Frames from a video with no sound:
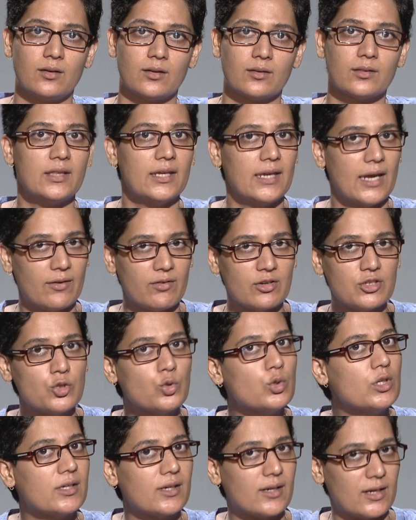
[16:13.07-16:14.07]
they have a
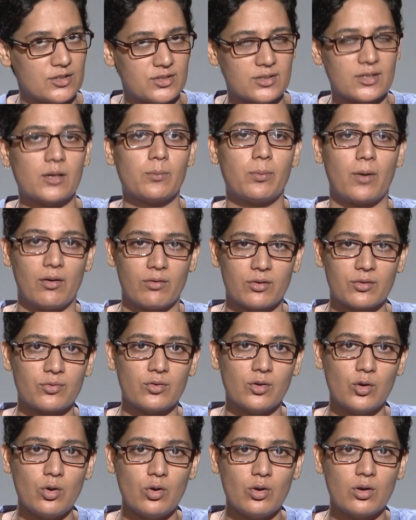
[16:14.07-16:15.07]
unidirectional power
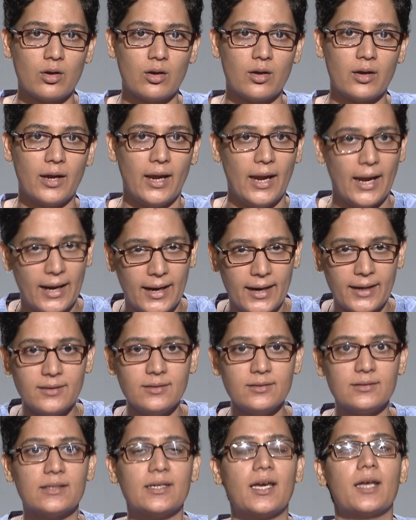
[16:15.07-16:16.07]
flow,
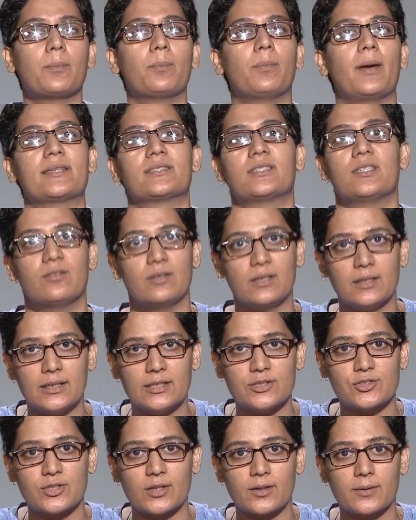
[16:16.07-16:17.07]
and they are passive in
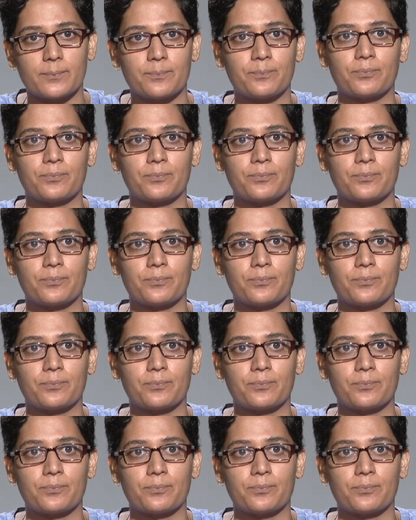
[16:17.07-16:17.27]
nature.